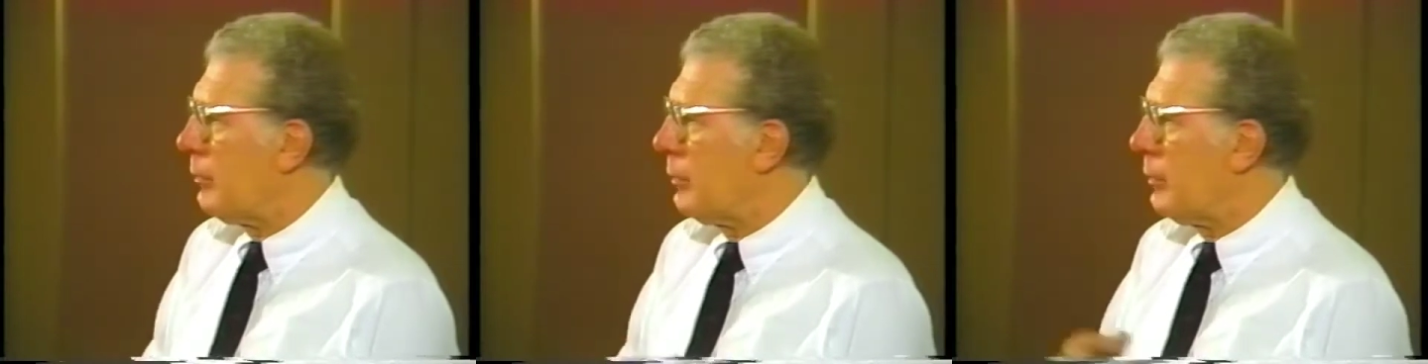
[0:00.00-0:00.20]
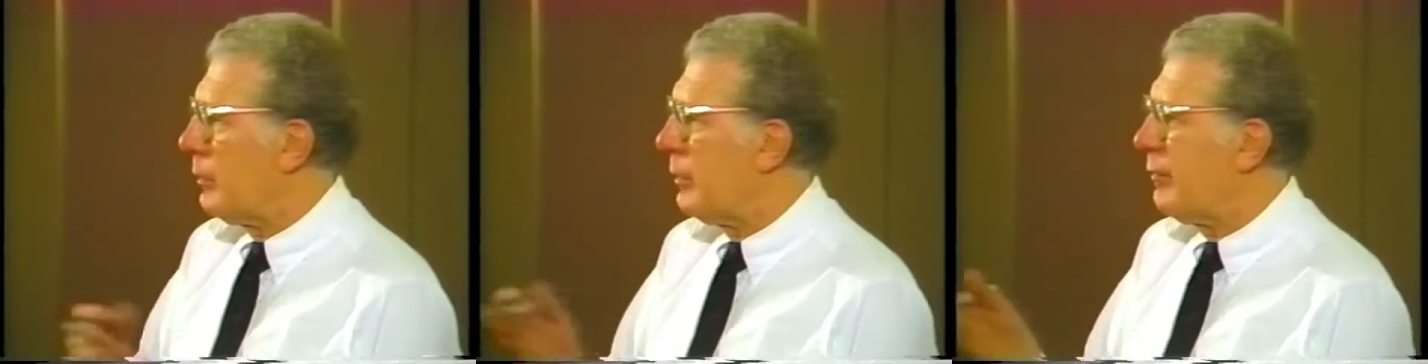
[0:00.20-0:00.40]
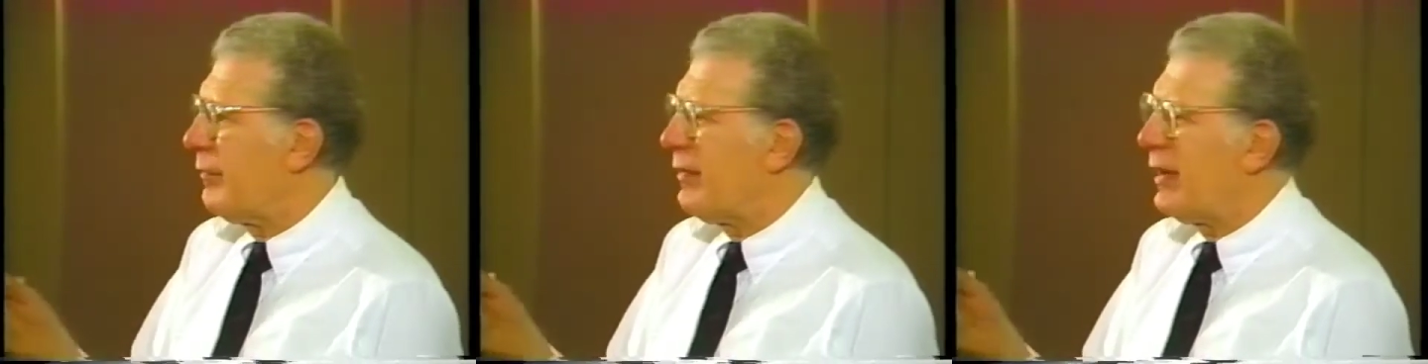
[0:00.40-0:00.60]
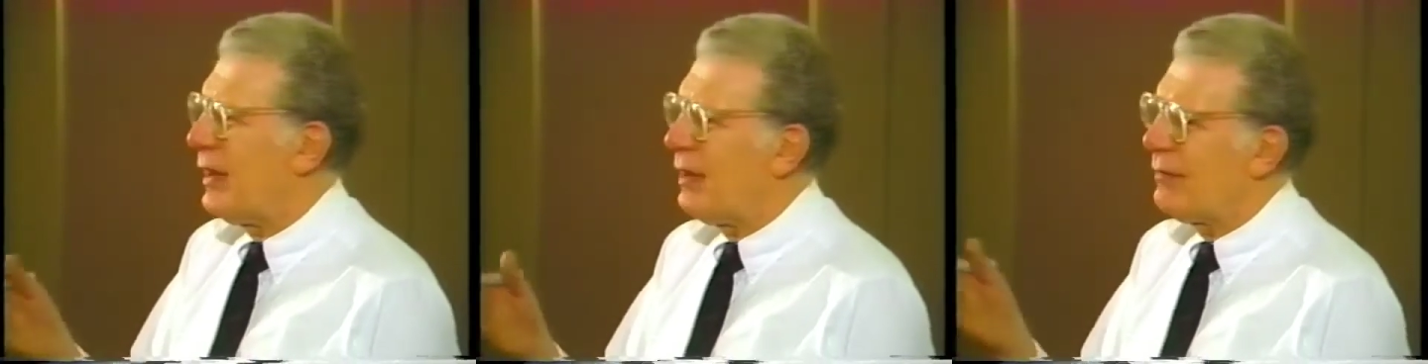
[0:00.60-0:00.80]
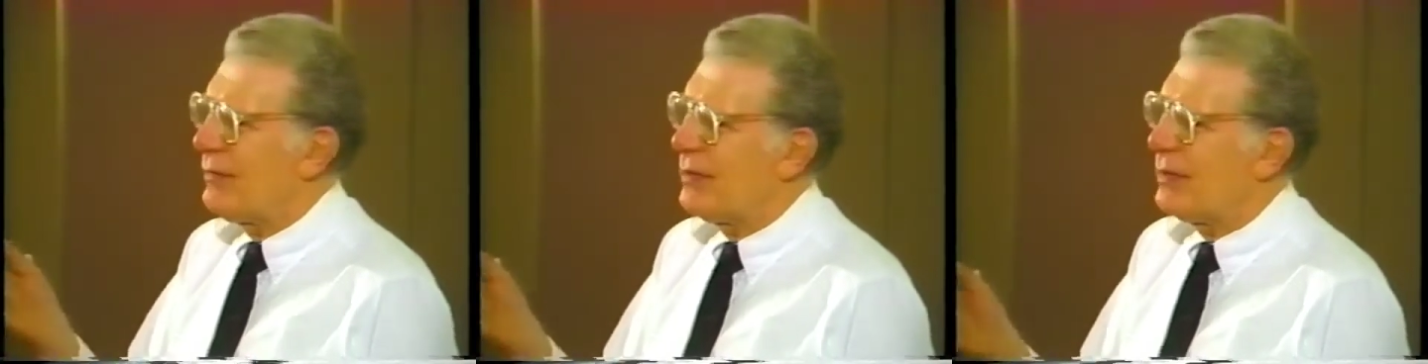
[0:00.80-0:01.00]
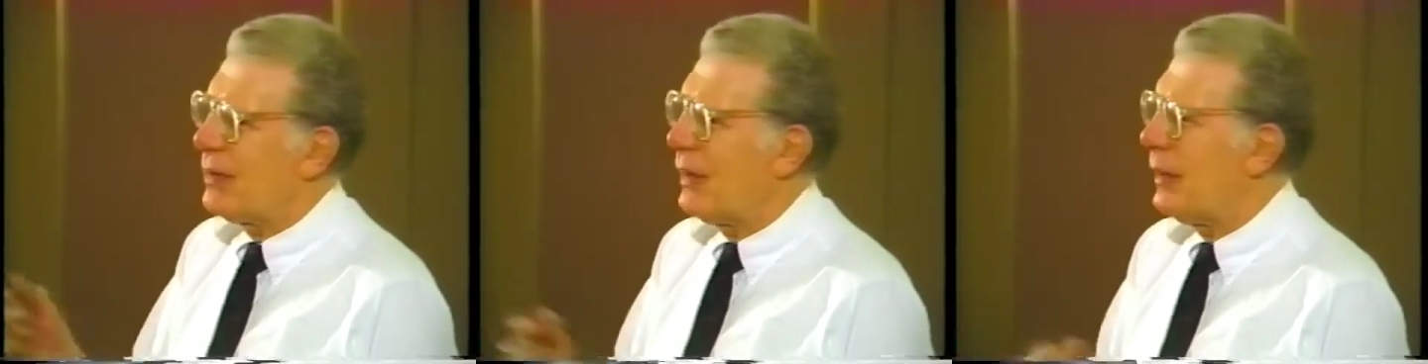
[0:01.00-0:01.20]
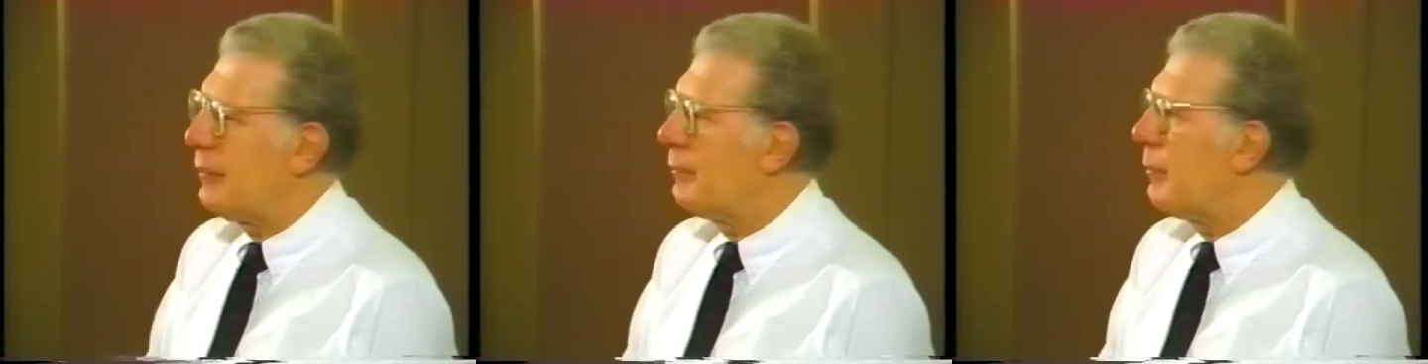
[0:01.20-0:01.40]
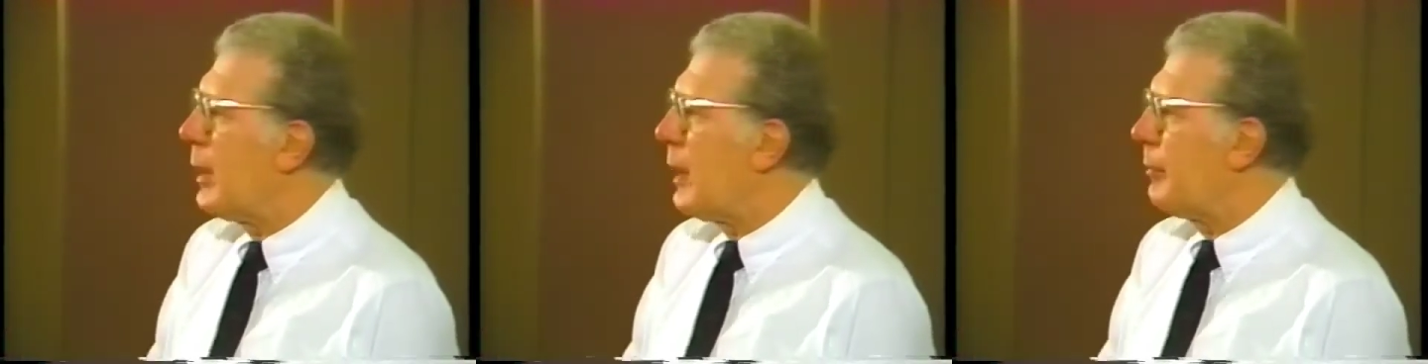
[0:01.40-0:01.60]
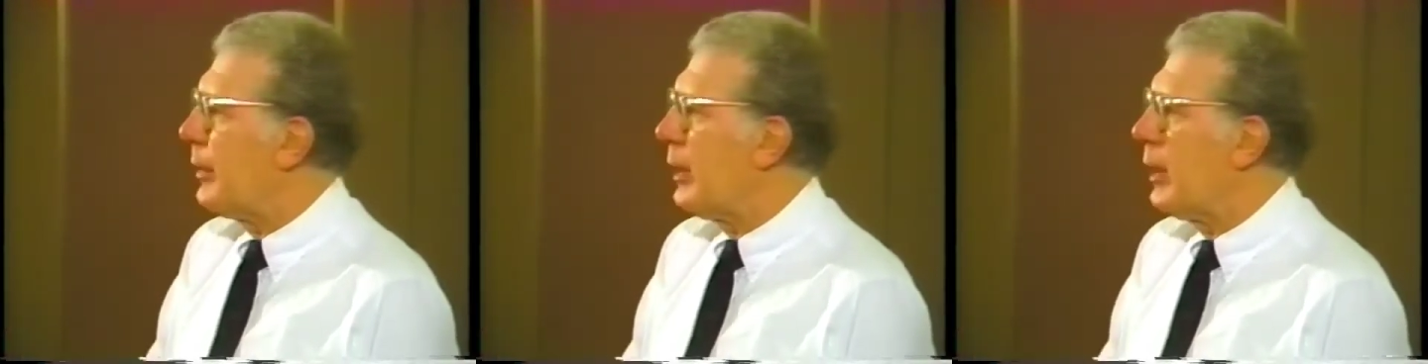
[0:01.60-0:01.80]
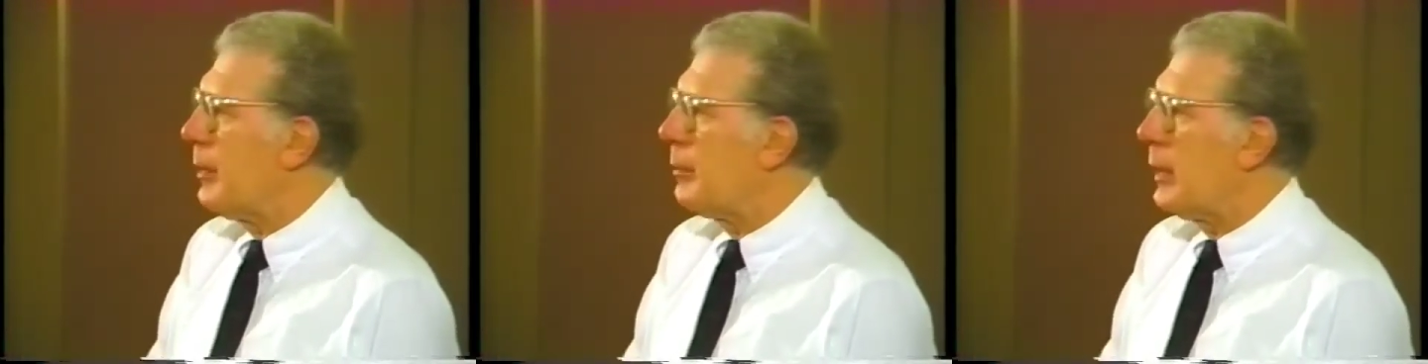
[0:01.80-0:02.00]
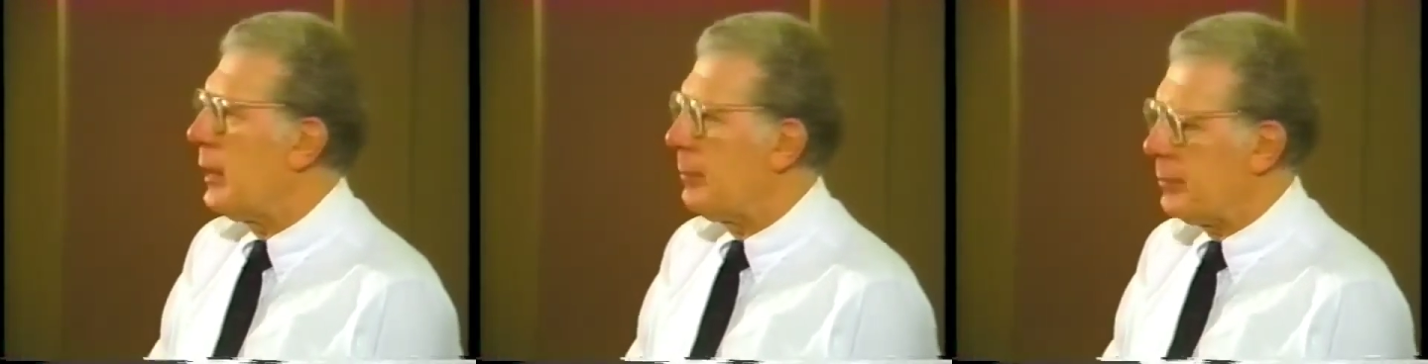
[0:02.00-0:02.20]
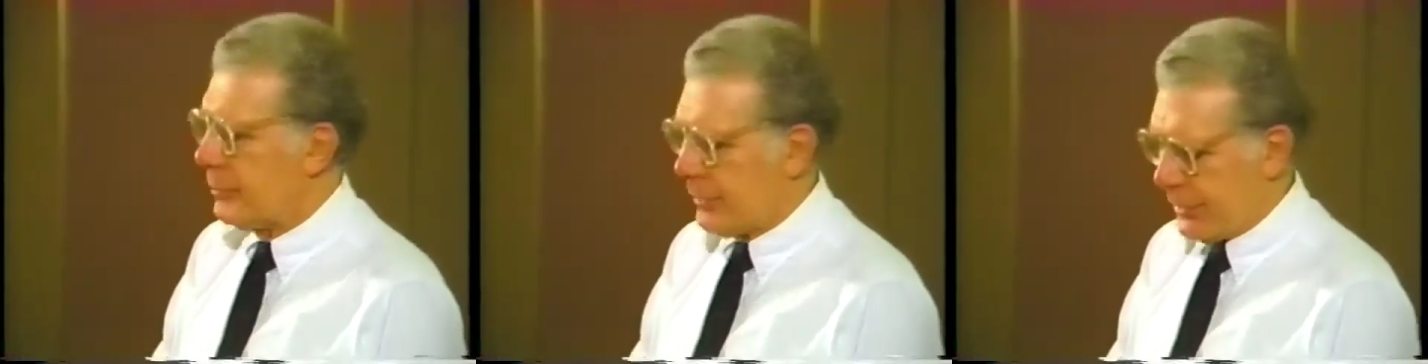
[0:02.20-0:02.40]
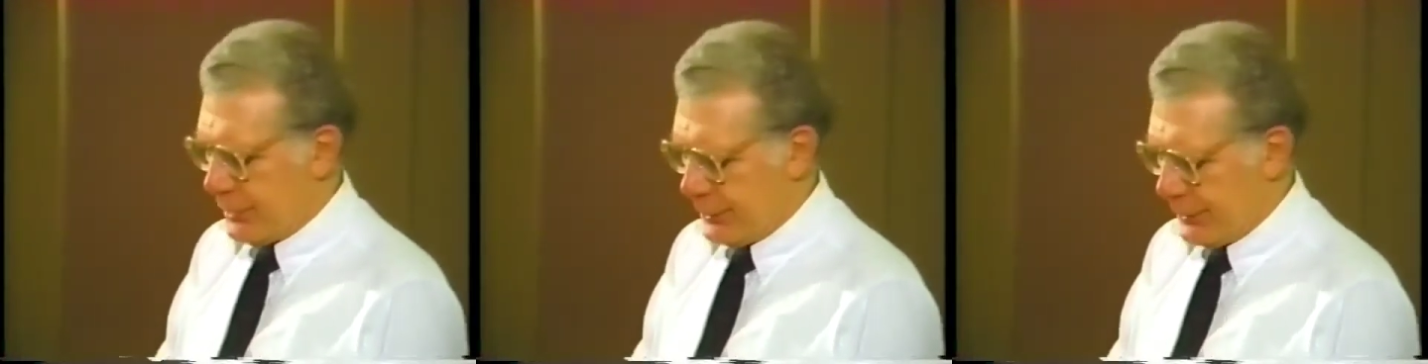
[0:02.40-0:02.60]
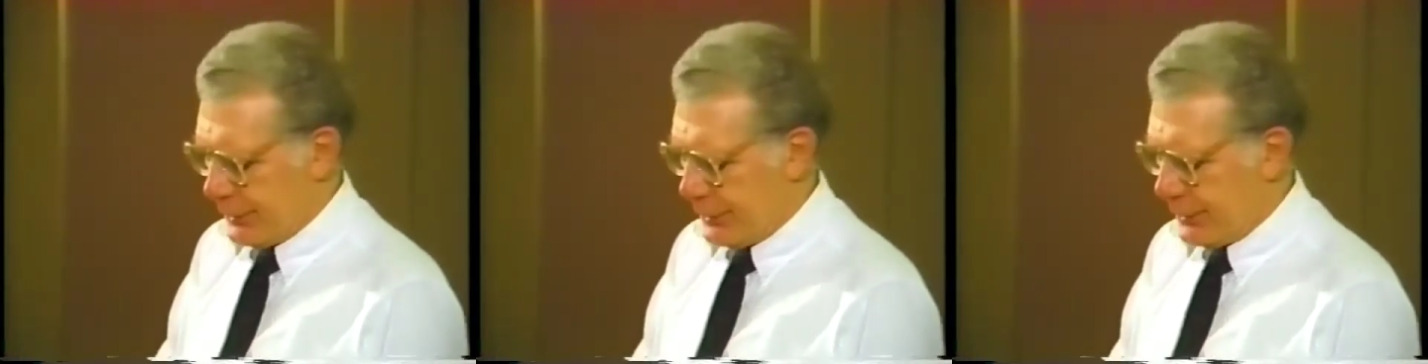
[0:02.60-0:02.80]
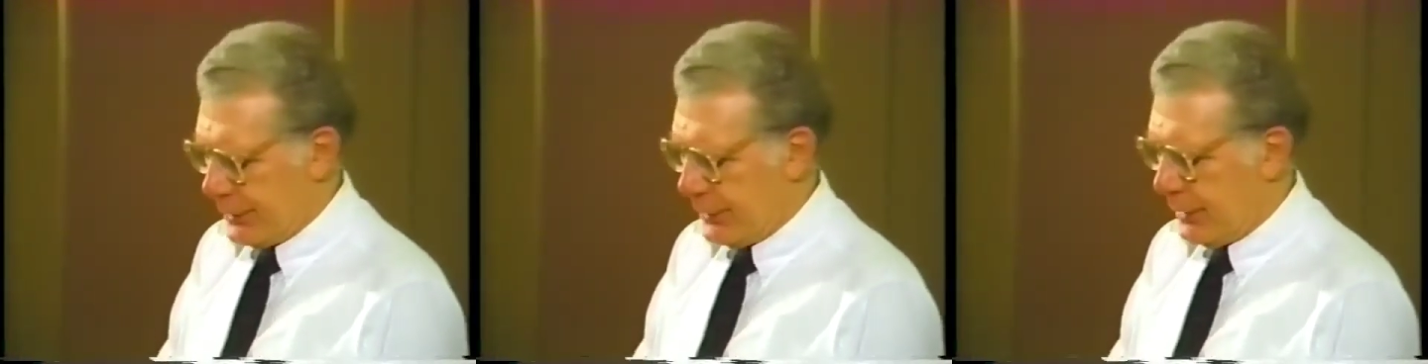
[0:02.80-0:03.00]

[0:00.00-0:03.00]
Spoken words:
we were involved in kind of mopping up operations.